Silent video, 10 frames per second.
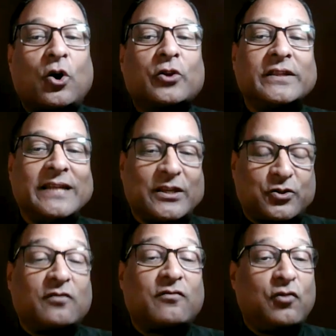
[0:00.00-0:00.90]
on the
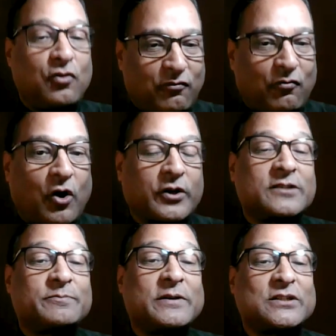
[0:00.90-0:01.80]
natural flow of
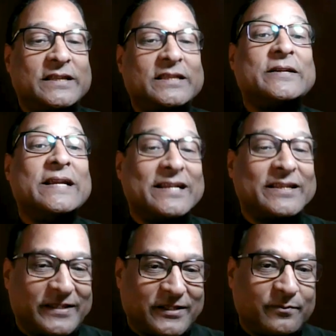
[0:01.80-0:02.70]
water, especially the
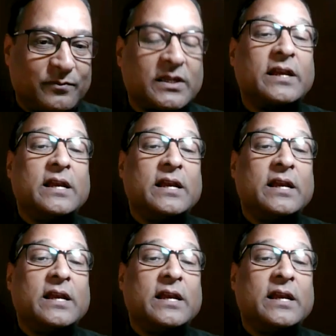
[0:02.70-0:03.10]
drainage systems.